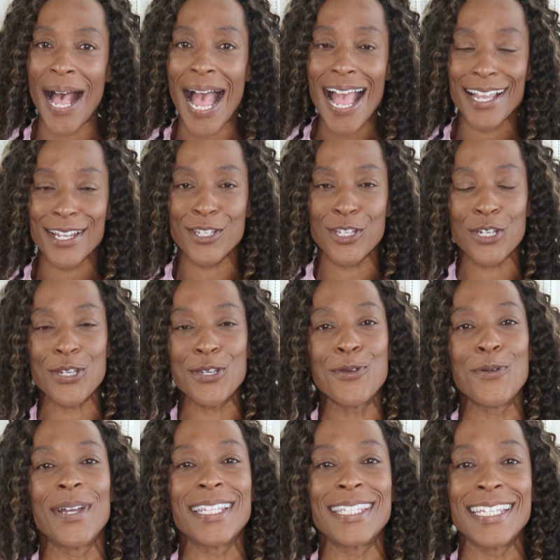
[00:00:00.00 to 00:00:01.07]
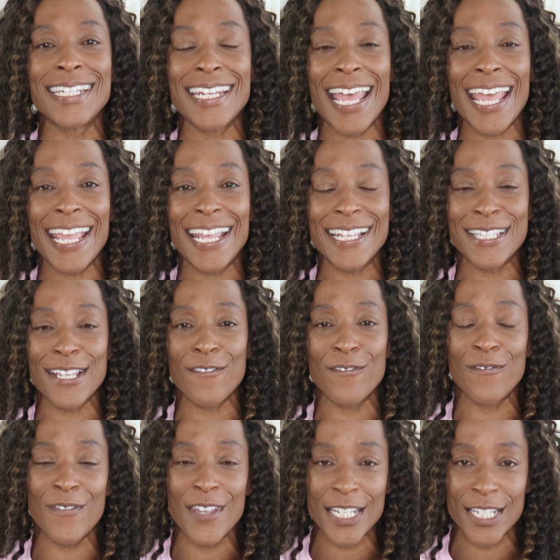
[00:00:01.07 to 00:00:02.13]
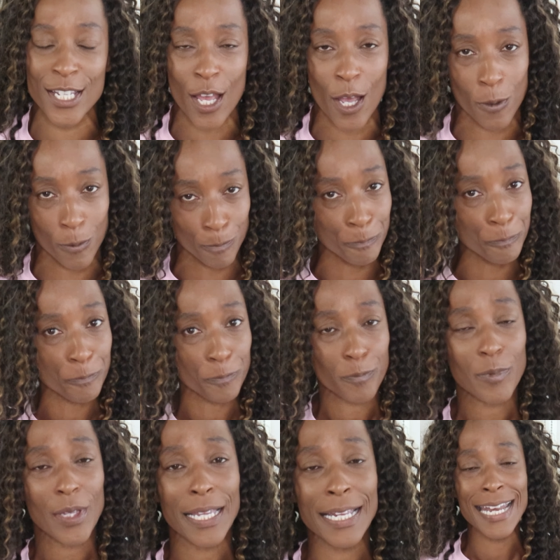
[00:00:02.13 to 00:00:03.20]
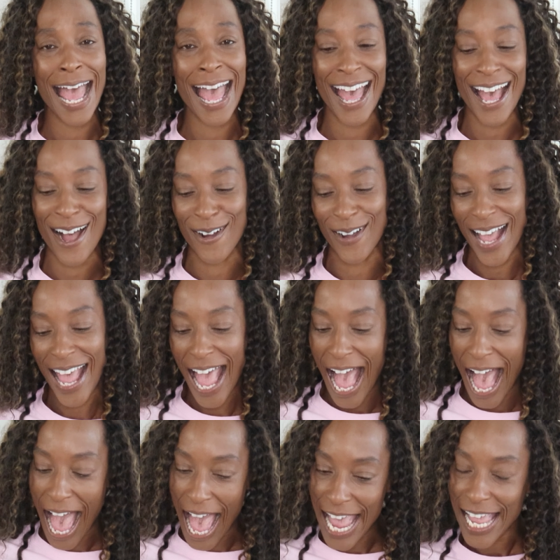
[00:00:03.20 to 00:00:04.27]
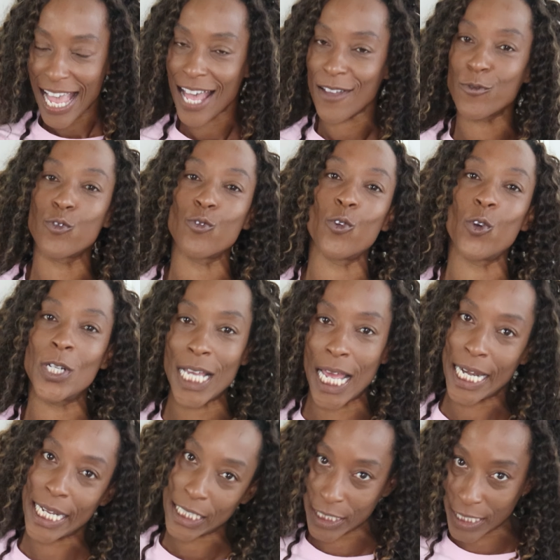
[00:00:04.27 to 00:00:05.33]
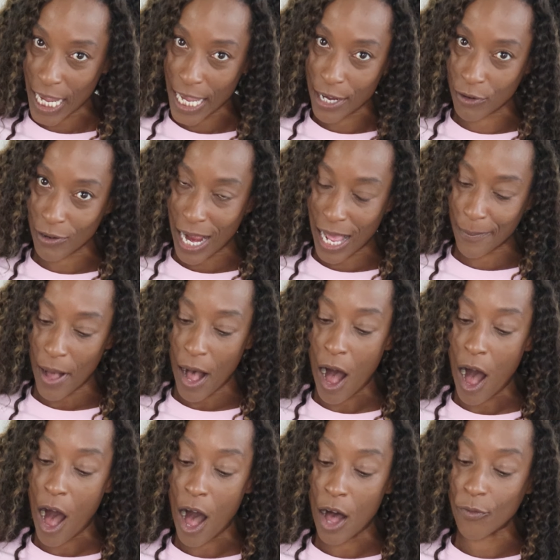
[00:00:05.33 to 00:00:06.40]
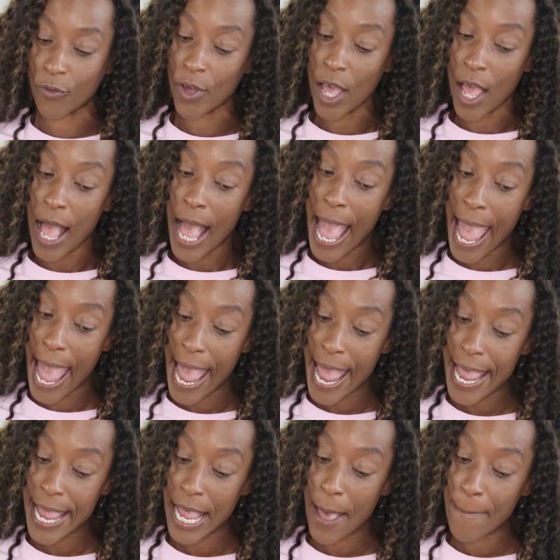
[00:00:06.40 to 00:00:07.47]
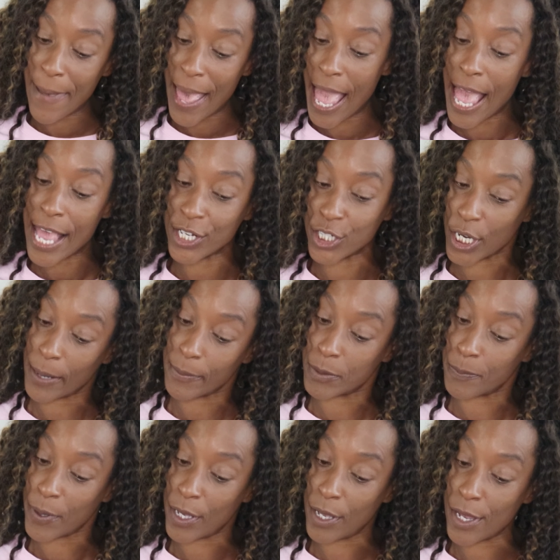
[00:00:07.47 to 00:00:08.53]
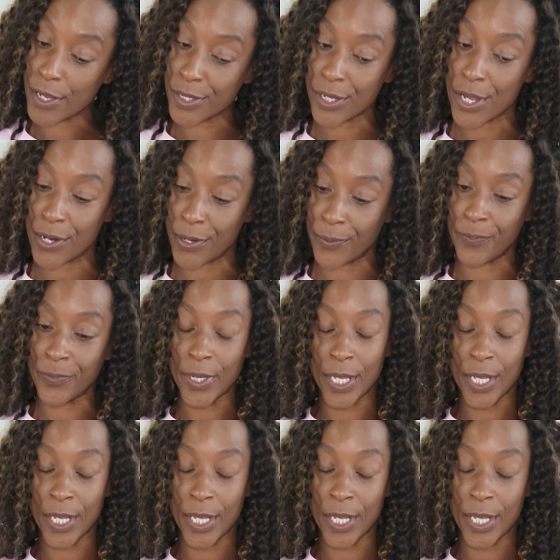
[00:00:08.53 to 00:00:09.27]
back to today's video. Now, I have drawn a little diagram of a pear-shaped person.